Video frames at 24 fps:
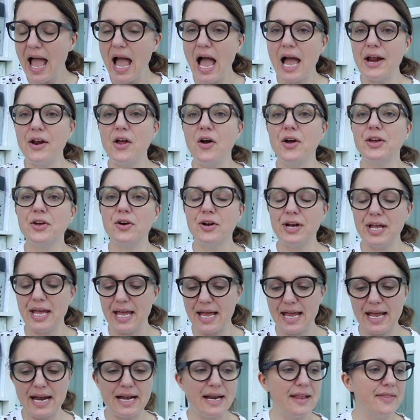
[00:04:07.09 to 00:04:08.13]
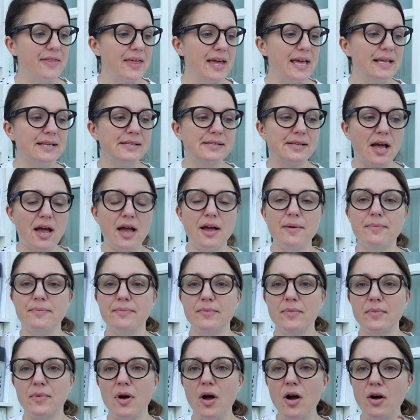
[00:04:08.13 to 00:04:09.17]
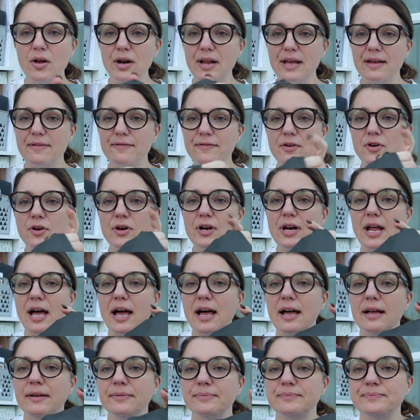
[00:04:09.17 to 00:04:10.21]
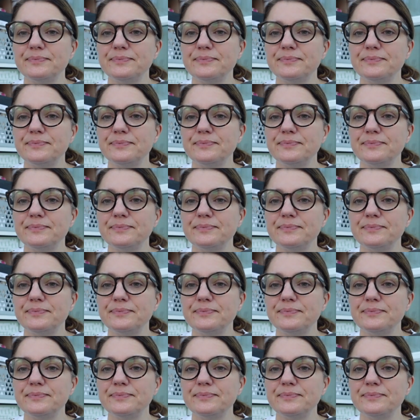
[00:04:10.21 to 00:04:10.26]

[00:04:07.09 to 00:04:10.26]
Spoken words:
And I got it in this olive colour